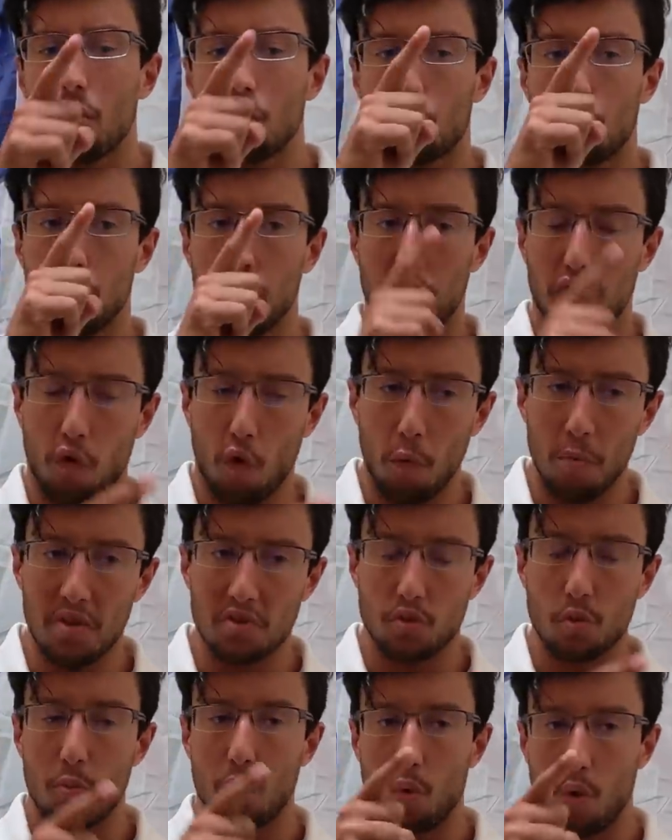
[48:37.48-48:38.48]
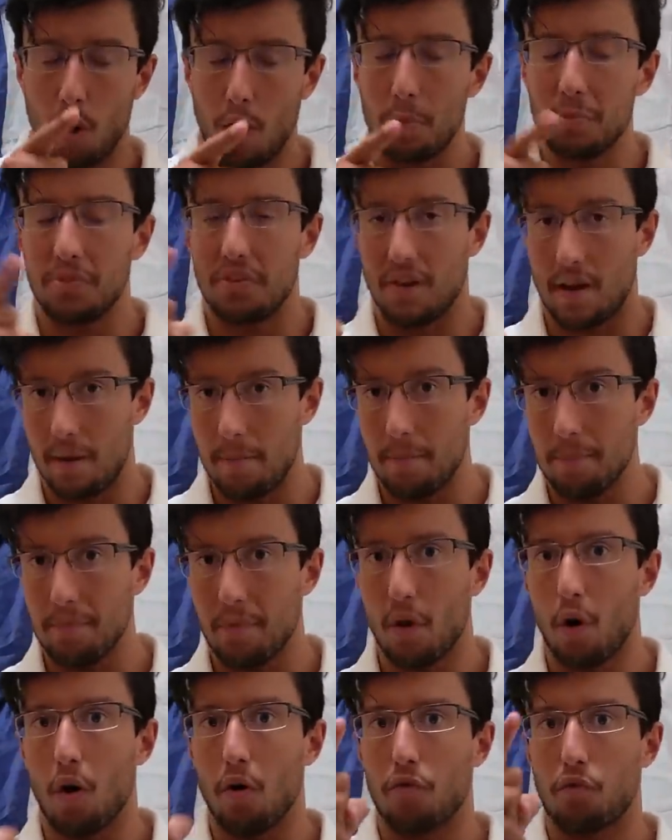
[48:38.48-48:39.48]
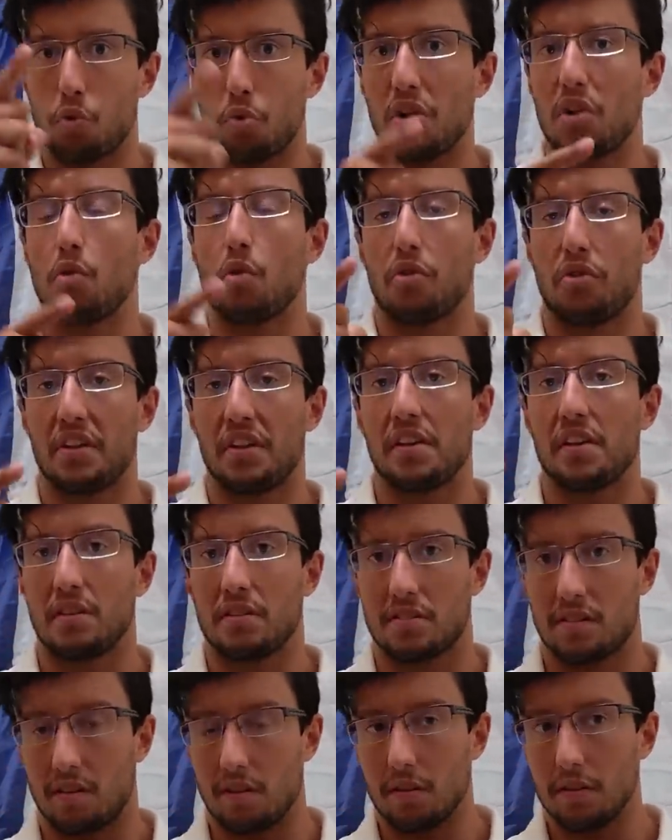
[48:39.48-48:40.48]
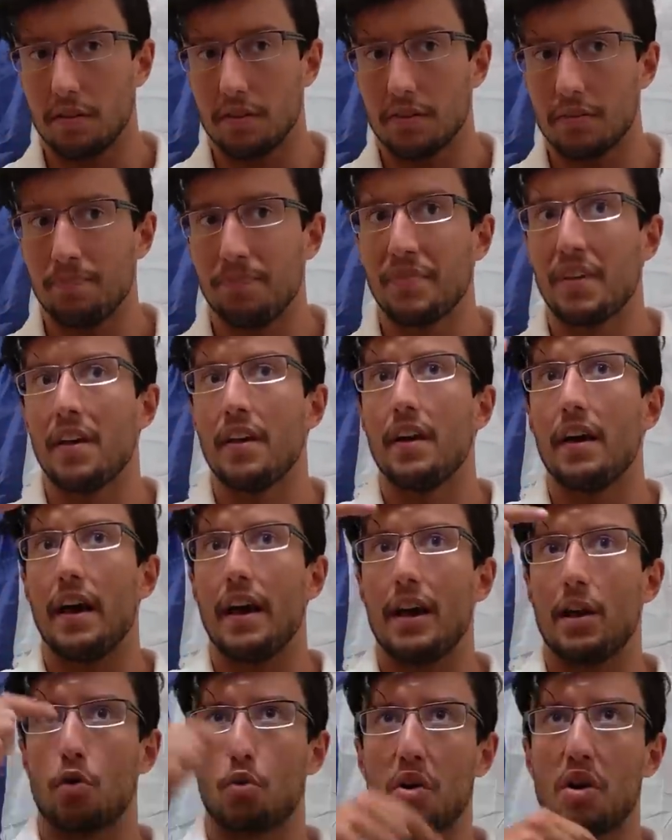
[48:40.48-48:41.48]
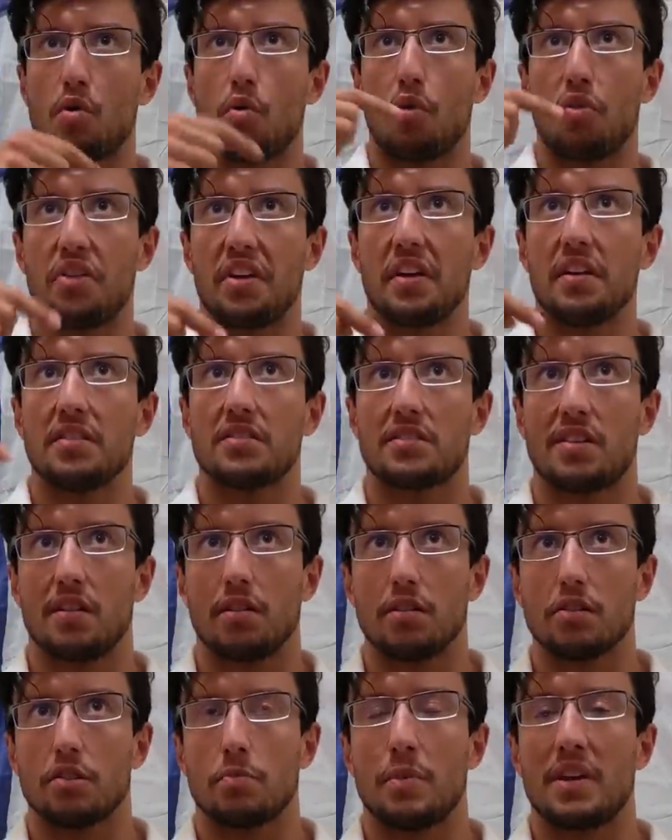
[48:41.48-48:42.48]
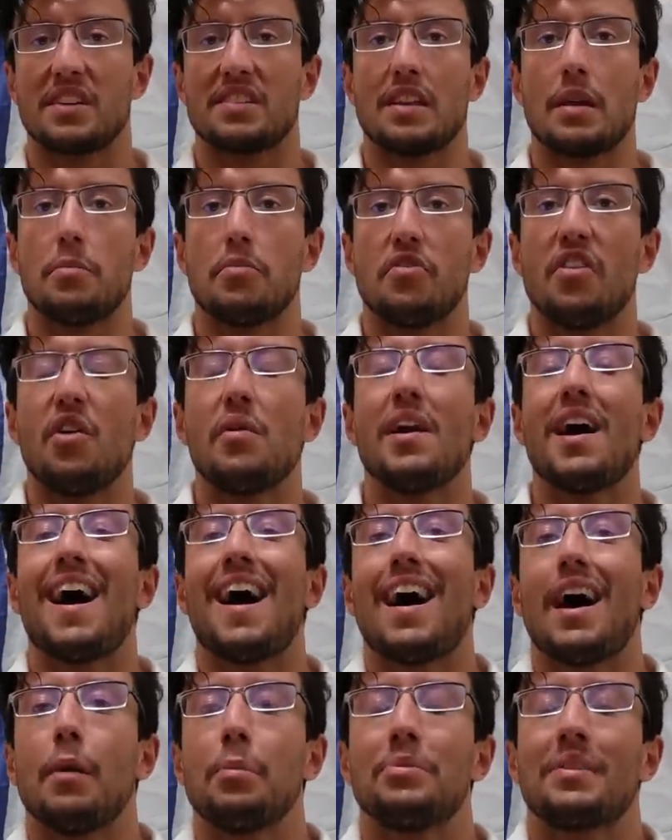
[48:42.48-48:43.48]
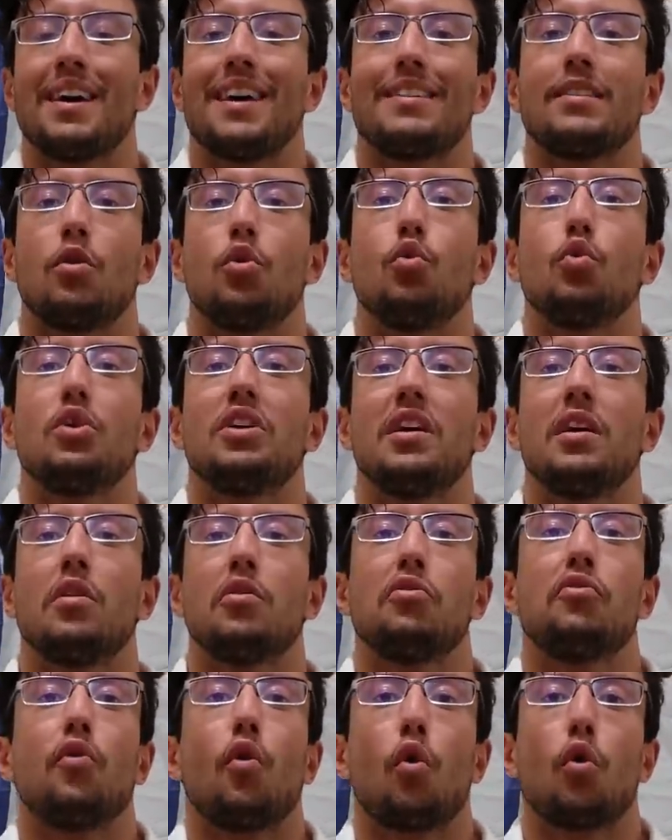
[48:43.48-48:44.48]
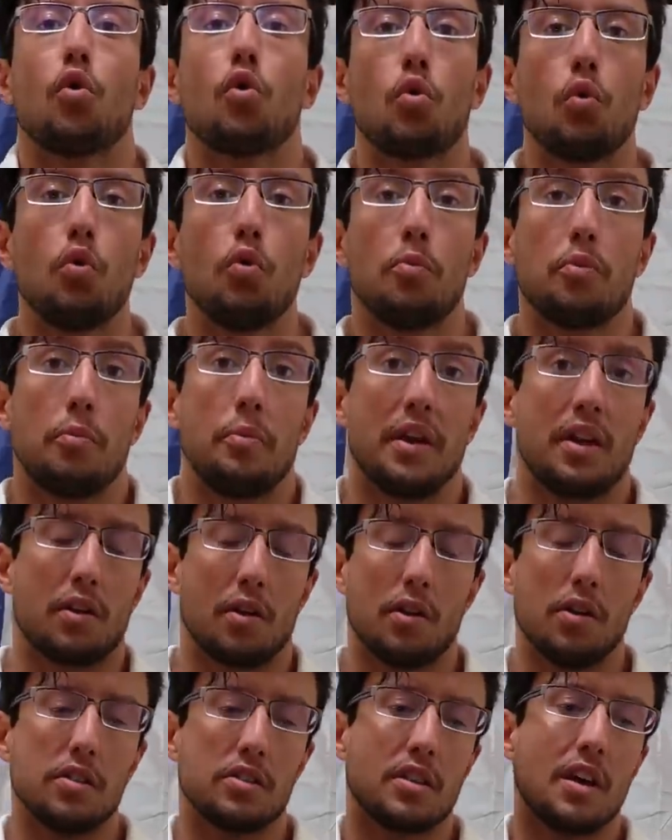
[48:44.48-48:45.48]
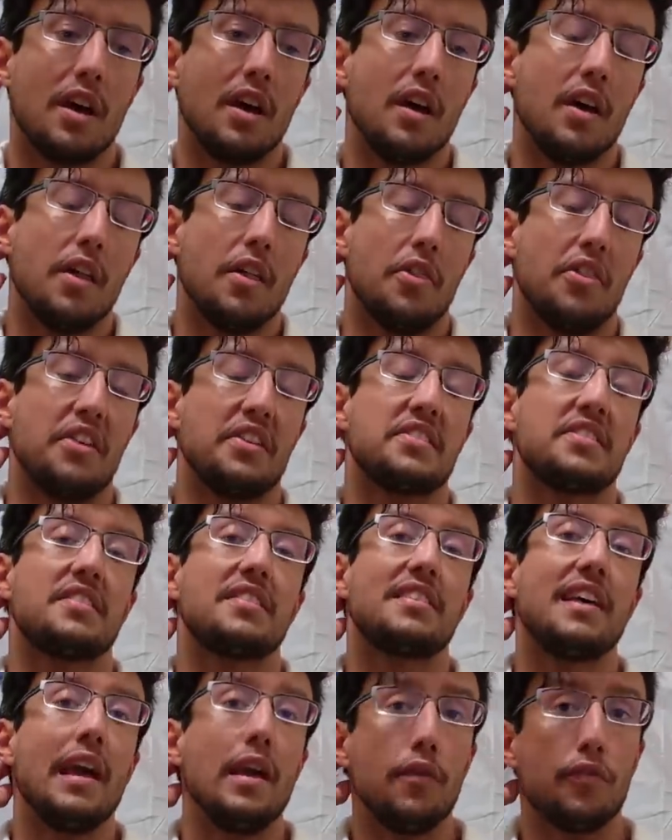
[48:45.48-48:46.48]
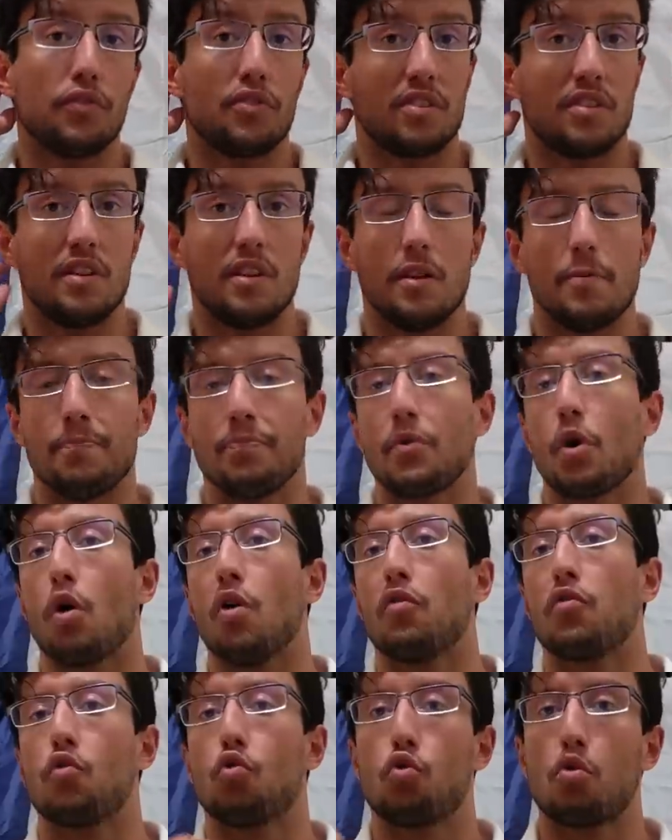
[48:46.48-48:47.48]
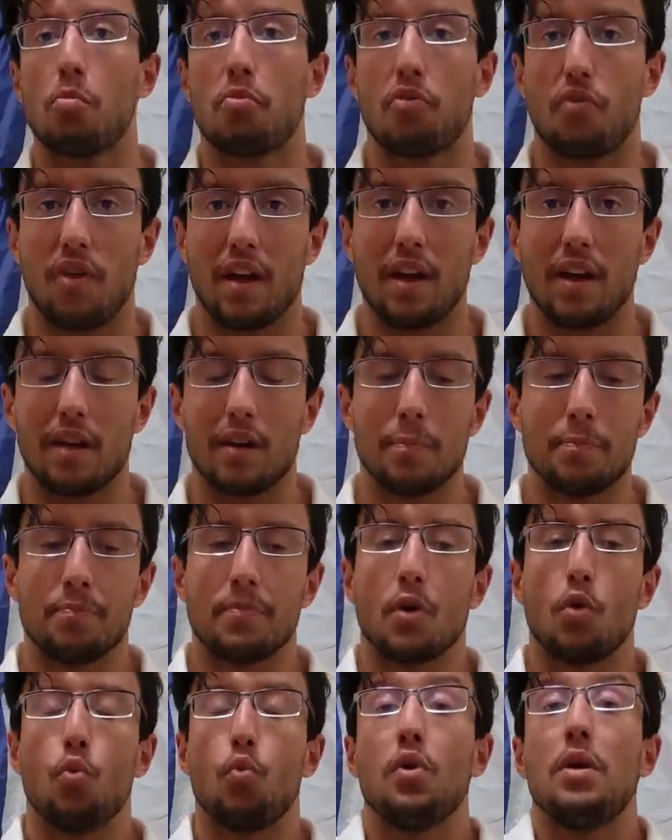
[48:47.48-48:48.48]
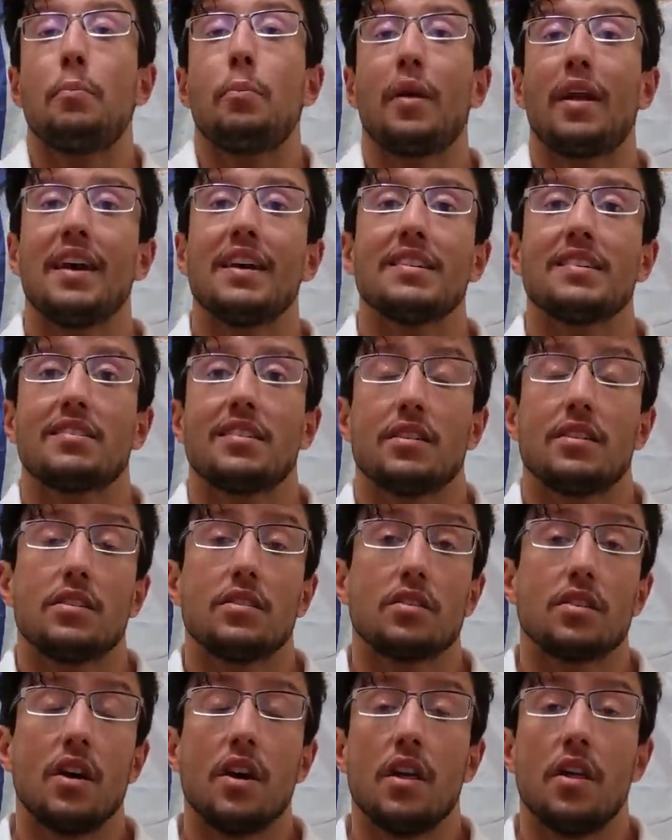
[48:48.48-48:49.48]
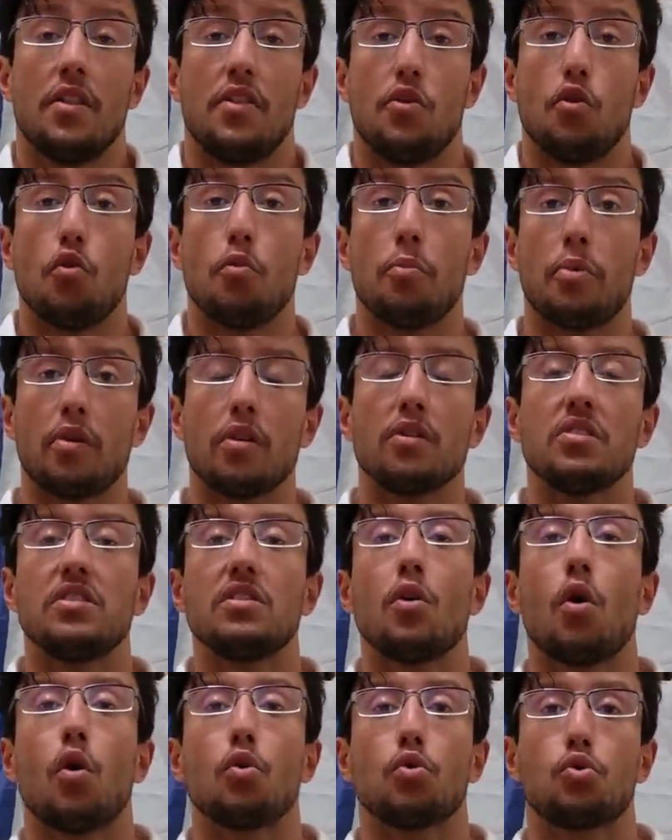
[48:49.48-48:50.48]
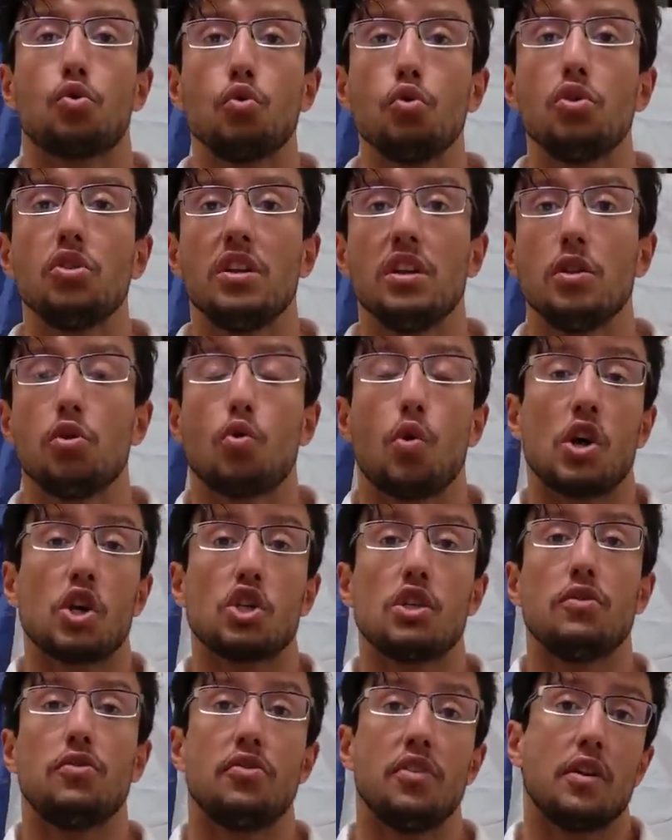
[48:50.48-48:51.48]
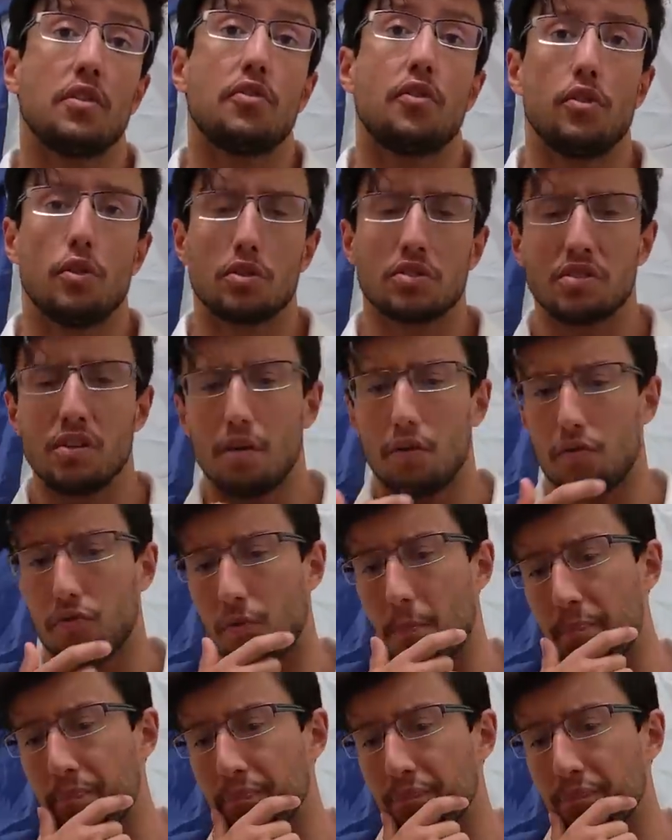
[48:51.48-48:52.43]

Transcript: Conformism robbed them of critical thinking skills, and critical thinking skills makes them very apt at looking for a group because the safety of groupthink replaces the ability or duty to actually think for yourself.